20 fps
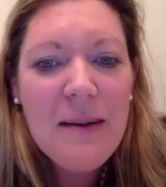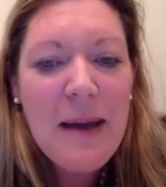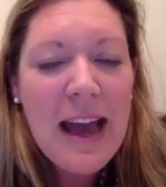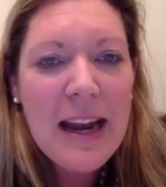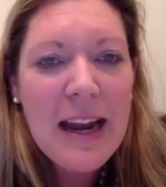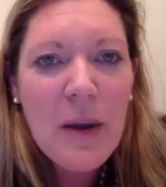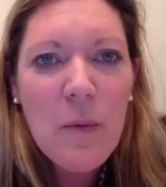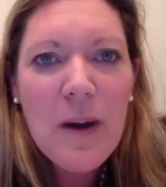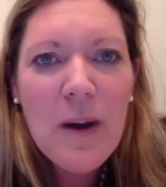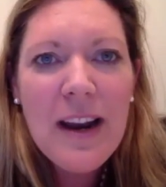
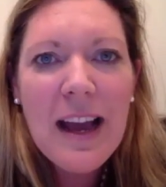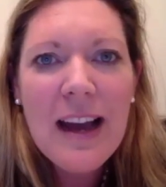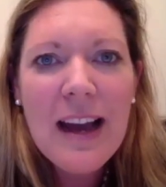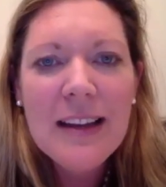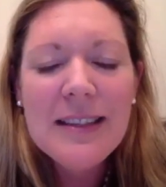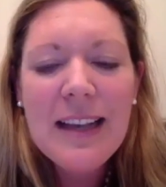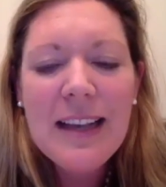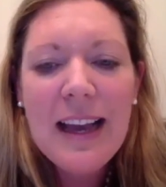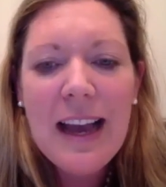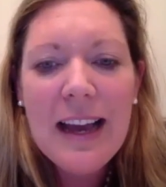anyone
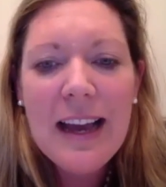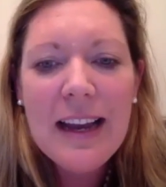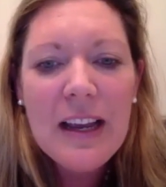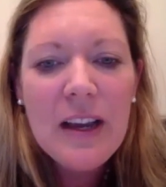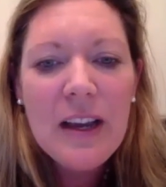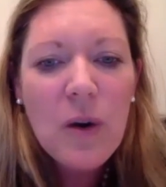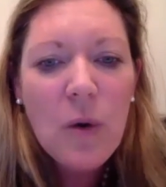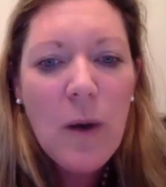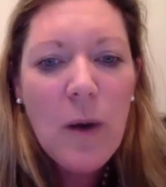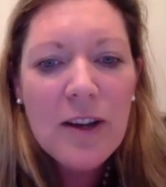has
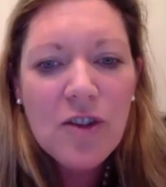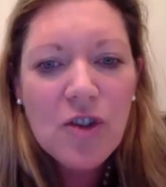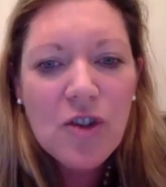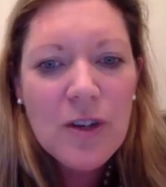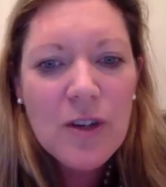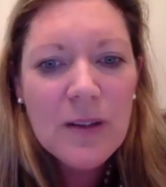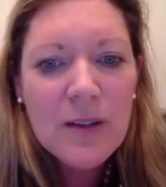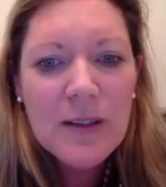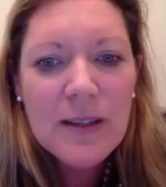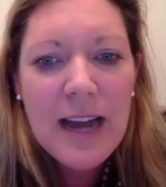any
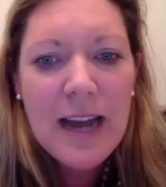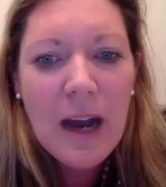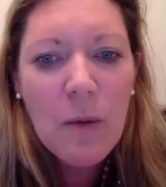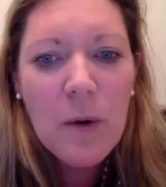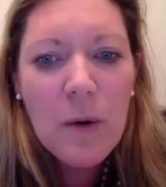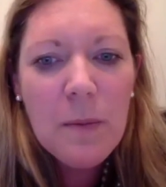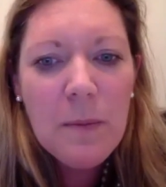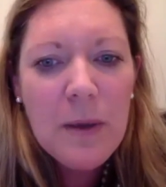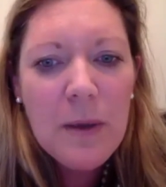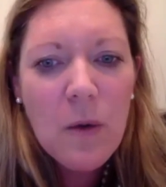questions, now
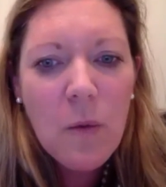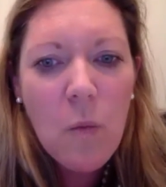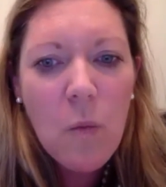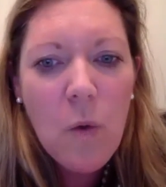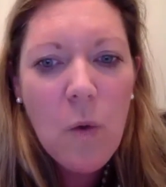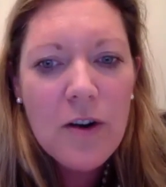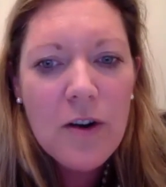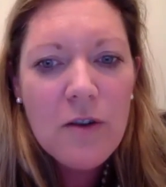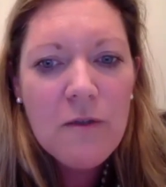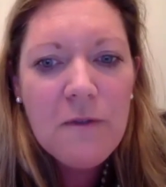would be a
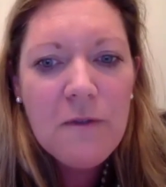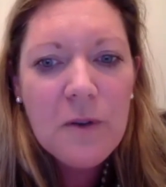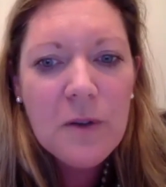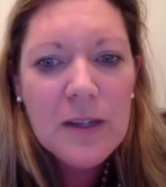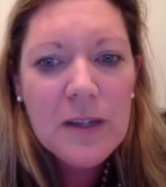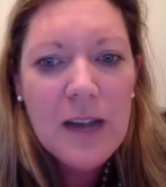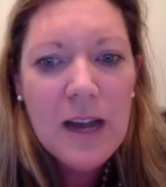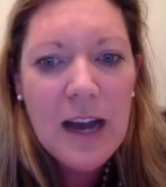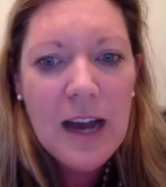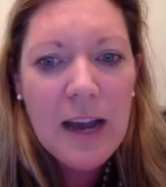wonderful
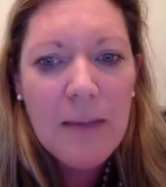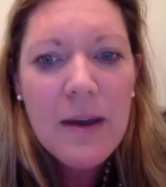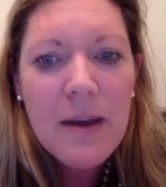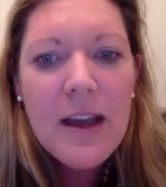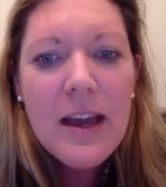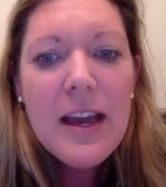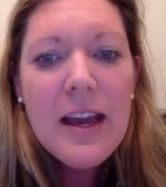time,